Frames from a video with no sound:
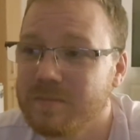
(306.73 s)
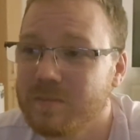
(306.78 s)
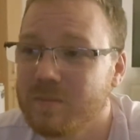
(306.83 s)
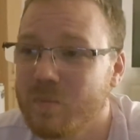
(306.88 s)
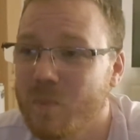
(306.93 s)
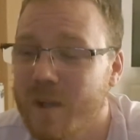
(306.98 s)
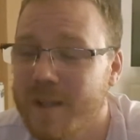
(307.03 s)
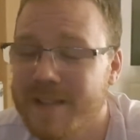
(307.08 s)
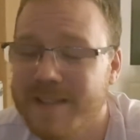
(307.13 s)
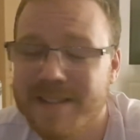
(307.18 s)

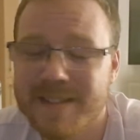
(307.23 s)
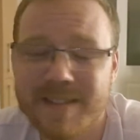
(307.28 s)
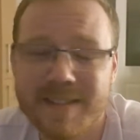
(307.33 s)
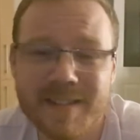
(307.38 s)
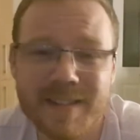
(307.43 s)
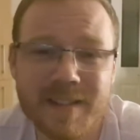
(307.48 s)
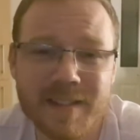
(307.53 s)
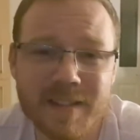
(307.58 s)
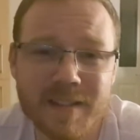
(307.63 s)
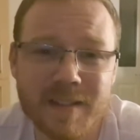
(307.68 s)
well, it's
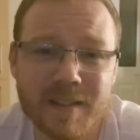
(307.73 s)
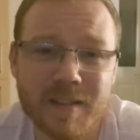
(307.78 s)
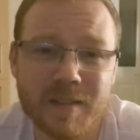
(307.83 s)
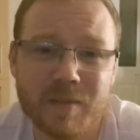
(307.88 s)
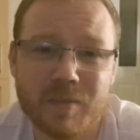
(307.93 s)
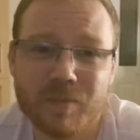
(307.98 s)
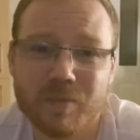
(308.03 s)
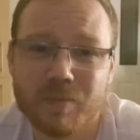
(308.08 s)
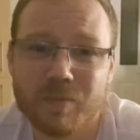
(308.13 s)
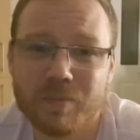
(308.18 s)
silly
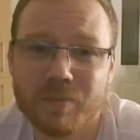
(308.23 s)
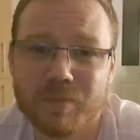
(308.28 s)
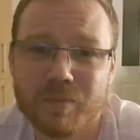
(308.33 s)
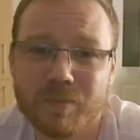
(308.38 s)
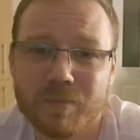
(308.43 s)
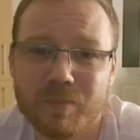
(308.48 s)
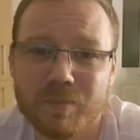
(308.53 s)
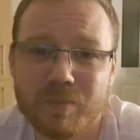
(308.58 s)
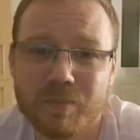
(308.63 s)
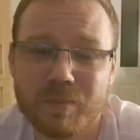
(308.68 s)

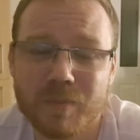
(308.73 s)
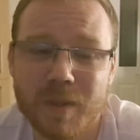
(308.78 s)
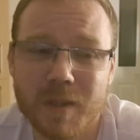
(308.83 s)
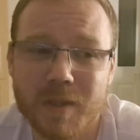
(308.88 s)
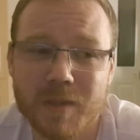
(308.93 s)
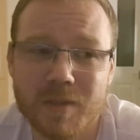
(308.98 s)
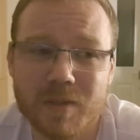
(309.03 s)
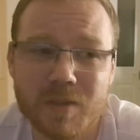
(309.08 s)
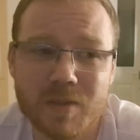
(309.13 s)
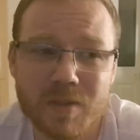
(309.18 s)

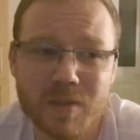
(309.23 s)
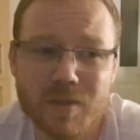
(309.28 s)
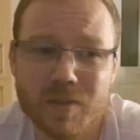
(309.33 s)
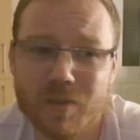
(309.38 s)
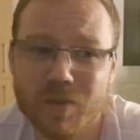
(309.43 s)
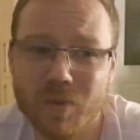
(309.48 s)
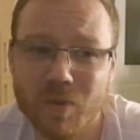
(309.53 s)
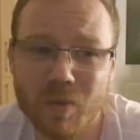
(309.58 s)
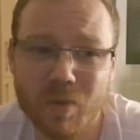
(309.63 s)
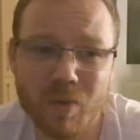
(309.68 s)

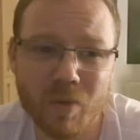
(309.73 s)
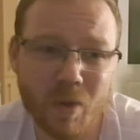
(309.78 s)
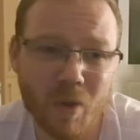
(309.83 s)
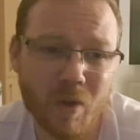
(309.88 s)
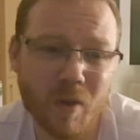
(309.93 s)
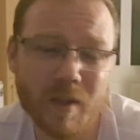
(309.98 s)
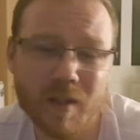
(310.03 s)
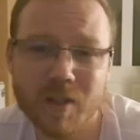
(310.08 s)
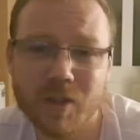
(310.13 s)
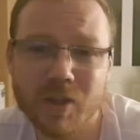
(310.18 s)
because you're
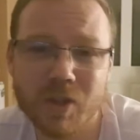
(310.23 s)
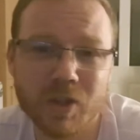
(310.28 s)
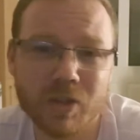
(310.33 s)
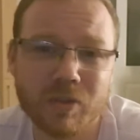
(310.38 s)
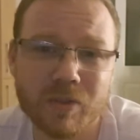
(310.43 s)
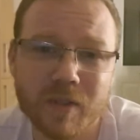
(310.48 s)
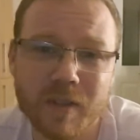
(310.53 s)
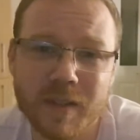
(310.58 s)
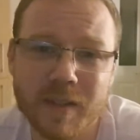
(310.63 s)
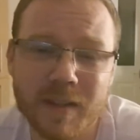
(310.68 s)
not
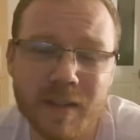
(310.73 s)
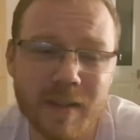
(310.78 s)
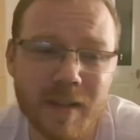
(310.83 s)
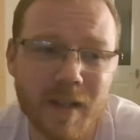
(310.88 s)
ensuring